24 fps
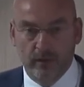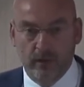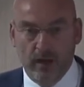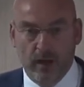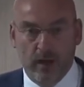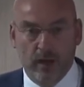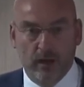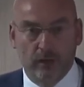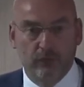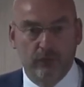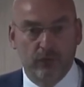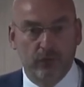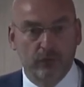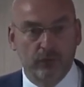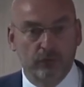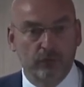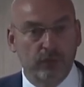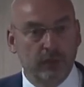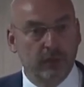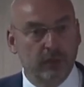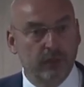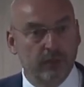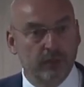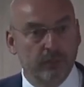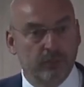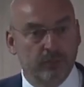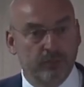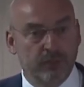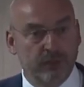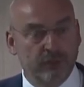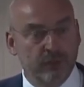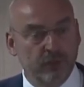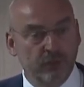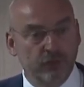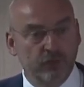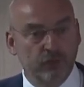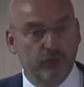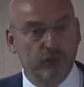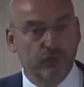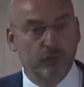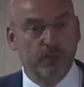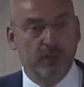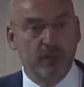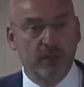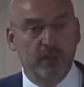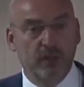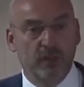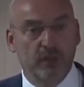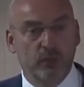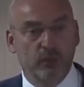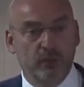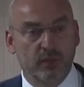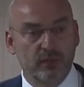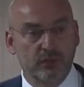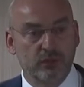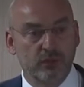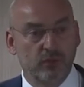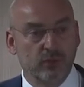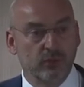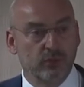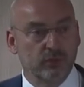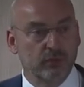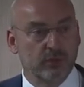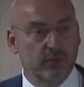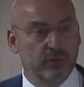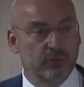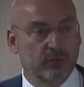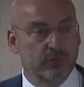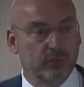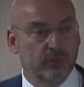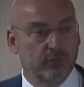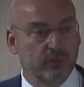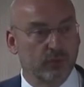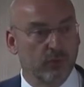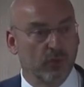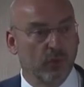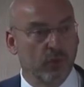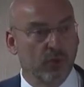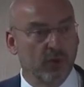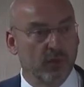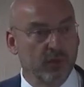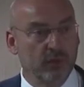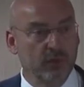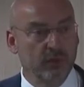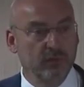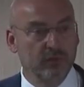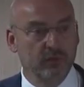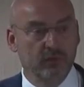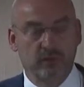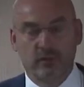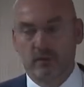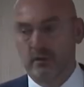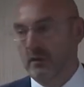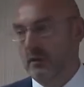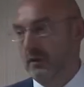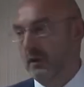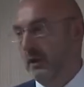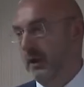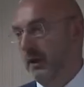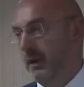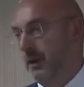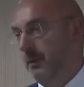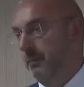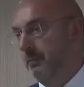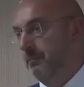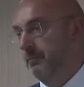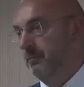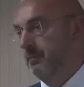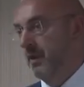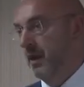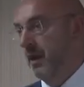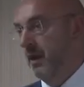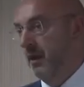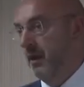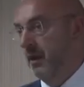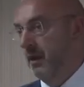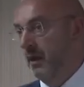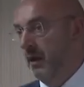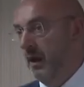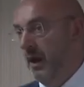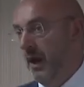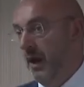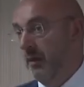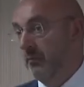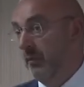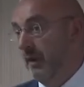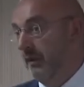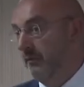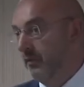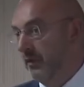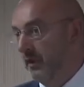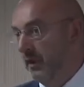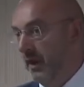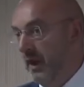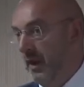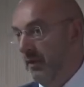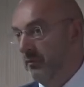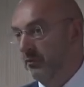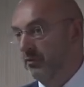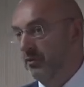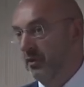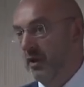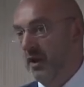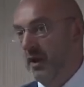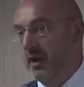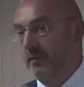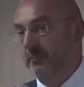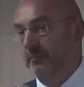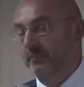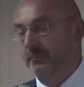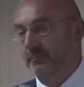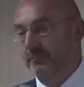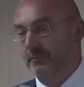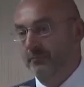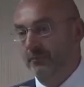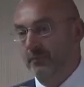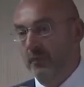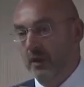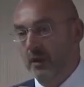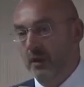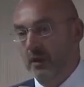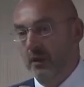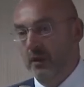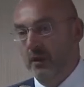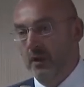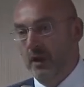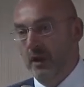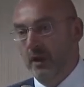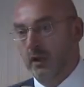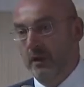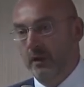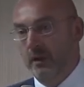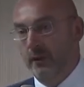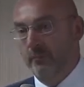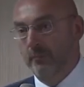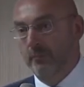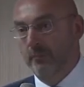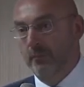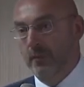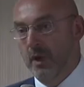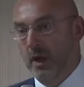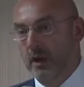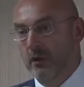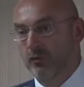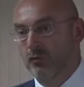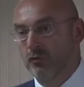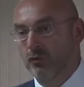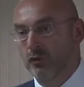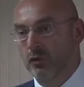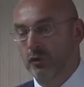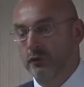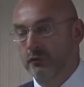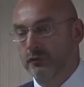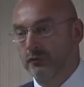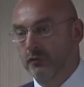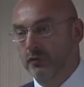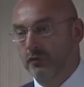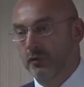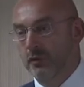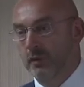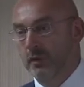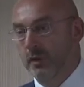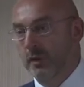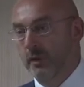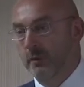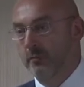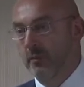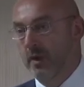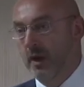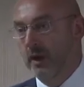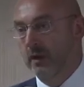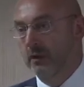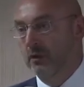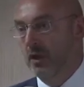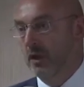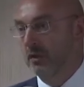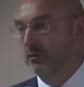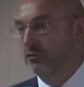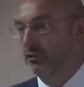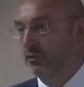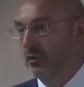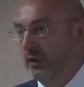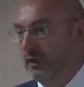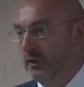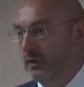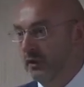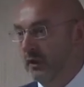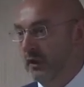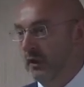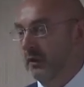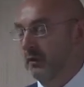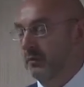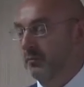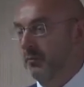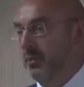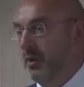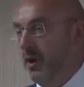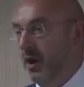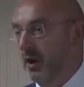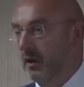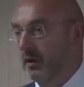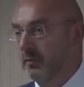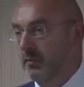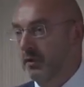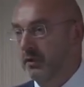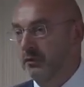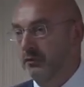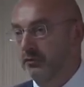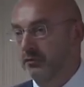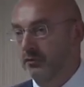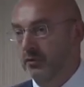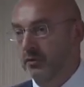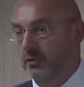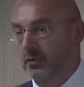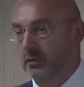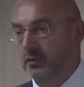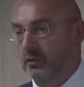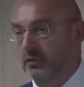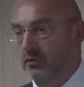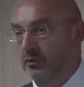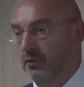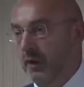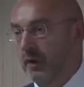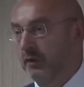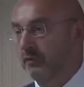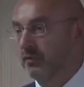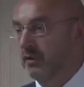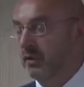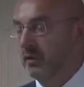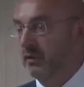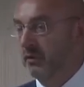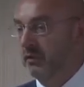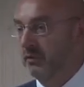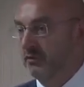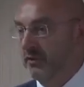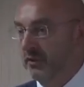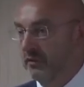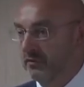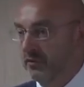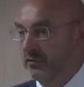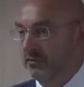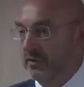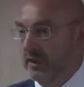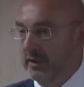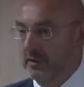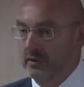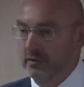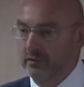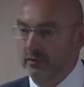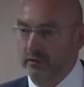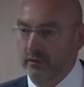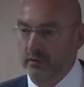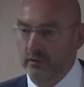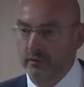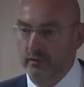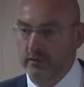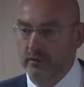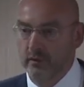I feel really privileged to be here with you this morning. I'm living in Amsterdam. I served my country in parliament for 12 years as a senator